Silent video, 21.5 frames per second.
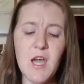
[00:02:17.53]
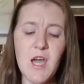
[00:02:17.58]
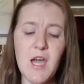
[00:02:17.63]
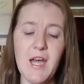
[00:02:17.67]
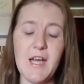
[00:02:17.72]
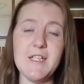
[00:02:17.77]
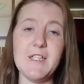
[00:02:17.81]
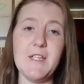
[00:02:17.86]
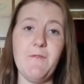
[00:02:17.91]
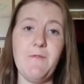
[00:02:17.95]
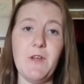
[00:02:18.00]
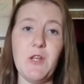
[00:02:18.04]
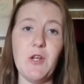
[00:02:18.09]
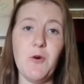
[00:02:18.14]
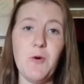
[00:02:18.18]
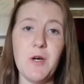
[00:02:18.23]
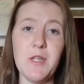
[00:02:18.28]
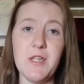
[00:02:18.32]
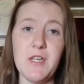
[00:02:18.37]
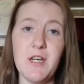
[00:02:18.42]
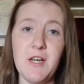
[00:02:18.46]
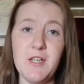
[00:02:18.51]
is if you don't
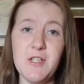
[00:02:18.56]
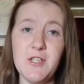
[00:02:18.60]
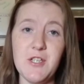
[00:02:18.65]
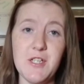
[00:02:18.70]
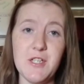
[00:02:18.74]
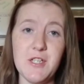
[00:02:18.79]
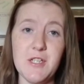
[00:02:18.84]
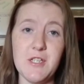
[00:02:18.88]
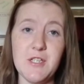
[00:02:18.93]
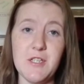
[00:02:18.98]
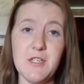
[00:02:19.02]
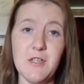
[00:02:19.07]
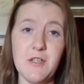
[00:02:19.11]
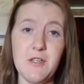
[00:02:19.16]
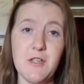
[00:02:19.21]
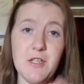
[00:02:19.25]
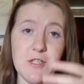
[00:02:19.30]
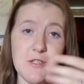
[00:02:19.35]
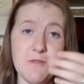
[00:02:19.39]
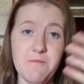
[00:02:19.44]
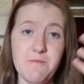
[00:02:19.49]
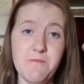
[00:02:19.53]
want
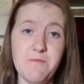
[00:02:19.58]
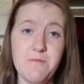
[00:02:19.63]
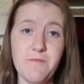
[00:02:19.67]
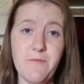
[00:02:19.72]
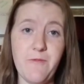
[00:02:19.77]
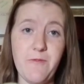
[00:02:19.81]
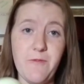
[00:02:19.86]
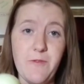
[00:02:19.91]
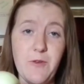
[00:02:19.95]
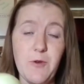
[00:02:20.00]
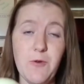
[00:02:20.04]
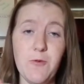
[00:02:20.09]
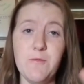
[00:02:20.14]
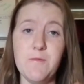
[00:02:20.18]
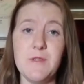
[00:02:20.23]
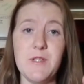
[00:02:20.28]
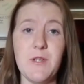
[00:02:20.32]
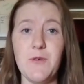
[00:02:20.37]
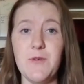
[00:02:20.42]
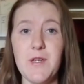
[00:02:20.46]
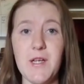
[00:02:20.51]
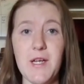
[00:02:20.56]
the fumes
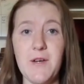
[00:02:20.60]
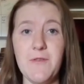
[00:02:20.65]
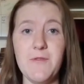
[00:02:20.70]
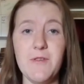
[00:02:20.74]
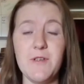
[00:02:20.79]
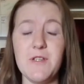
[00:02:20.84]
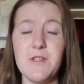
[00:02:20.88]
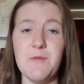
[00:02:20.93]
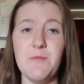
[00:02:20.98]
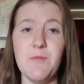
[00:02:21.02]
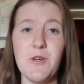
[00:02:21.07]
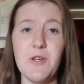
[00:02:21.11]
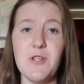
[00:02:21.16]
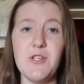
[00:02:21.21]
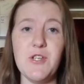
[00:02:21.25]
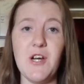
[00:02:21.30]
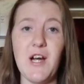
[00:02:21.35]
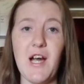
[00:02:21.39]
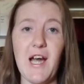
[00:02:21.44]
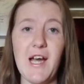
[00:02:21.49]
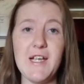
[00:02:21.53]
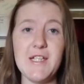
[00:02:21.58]
or whatever to burn
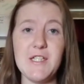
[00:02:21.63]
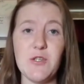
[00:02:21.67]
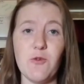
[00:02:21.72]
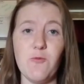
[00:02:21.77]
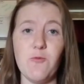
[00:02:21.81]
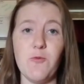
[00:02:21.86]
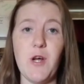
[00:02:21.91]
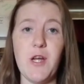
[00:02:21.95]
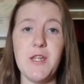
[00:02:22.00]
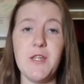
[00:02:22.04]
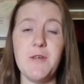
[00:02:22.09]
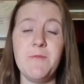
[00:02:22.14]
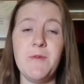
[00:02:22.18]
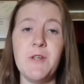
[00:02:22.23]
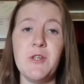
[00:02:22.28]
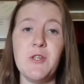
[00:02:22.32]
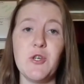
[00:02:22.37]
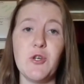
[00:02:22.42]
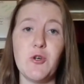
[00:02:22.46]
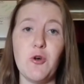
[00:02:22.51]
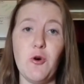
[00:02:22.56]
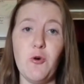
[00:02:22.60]
your eyes, run them
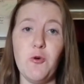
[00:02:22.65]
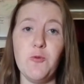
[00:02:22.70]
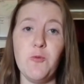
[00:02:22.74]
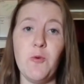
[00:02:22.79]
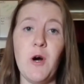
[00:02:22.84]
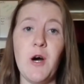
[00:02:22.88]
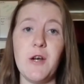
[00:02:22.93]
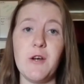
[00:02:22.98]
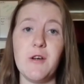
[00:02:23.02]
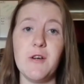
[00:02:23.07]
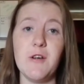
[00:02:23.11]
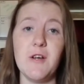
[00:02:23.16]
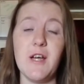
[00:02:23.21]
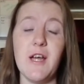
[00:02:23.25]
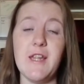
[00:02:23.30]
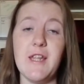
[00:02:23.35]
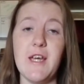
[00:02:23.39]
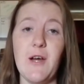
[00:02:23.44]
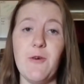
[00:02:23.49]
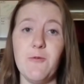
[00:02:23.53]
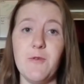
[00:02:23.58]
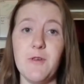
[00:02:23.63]
under cold water, and
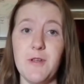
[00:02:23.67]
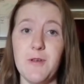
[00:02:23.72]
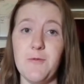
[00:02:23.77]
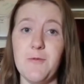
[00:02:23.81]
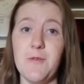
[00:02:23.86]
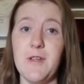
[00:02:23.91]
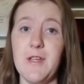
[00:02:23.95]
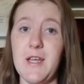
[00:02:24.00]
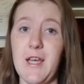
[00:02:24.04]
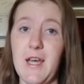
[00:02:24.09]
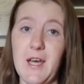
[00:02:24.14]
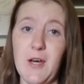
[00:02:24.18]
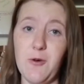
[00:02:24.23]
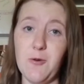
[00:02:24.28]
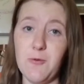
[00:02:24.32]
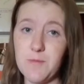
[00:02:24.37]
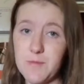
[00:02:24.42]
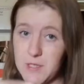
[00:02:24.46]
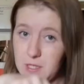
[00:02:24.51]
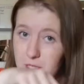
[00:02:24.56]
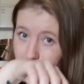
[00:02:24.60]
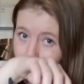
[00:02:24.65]
that really
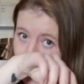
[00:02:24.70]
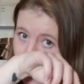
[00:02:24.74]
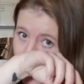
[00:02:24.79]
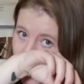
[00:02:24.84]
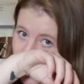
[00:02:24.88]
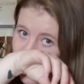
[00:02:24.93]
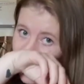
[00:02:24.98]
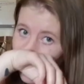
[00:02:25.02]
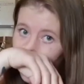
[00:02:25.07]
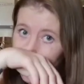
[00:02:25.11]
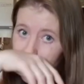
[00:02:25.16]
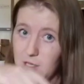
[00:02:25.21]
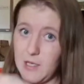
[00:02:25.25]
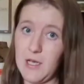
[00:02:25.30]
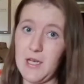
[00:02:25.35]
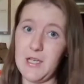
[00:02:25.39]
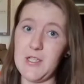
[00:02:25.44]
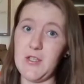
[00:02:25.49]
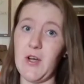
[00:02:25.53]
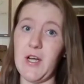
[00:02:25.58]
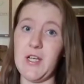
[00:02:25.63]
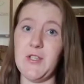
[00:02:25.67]
helps.
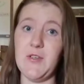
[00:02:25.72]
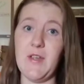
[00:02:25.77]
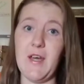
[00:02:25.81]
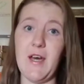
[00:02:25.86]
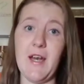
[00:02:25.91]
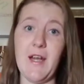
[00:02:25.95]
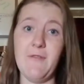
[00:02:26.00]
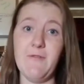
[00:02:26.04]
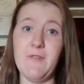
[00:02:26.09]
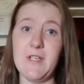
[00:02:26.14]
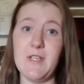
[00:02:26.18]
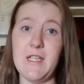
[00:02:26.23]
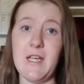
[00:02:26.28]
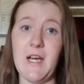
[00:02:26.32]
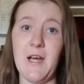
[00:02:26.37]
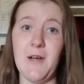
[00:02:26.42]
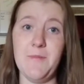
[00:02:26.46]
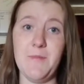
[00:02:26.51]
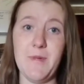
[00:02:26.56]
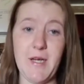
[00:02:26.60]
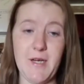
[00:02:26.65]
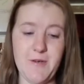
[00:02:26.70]
So I do that every
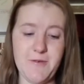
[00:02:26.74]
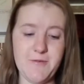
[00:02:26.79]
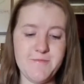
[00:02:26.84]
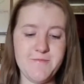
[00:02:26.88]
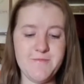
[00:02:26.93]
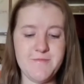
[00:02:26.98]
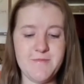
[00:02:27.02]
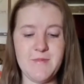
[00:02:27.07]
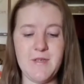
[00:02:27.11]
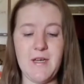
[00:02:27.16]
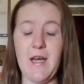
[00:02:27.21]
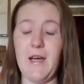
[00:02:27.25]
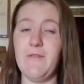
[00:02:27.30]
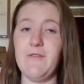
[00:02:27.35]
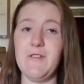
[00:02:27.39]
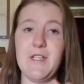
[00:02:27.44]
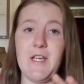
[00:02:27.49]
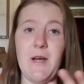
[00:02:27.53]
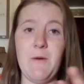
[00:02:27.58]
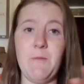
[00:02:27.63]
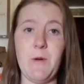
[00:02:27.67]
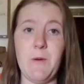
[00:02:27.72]
time now. Every
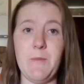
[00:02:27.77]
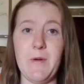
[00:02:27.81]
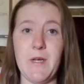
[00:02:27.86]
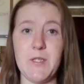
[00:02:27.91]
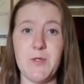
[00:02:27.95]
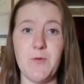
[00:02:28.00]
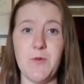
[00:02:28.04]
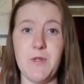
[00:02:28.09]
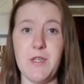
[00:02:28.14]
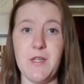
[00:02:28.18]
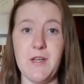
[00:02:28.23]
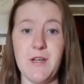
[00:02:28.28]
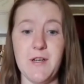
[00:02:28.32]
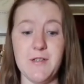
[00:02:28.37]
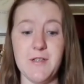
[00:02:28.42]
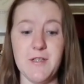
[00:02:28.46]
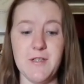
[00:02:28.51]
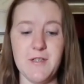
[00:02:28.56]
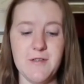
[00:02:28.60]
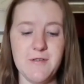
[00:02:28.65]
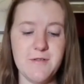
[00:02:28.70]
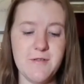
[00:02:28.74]
time I mess with an
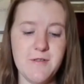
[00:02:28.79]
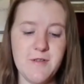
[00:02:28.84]
onion.